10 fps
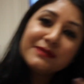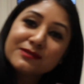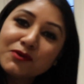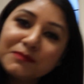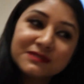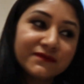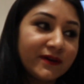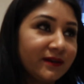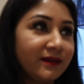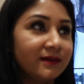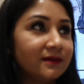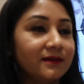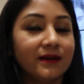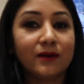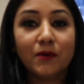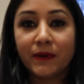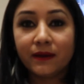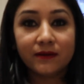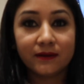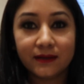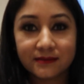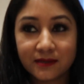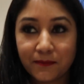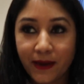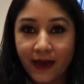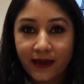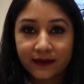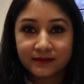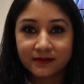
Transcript: having so much fun here, and oh my goodness, the bags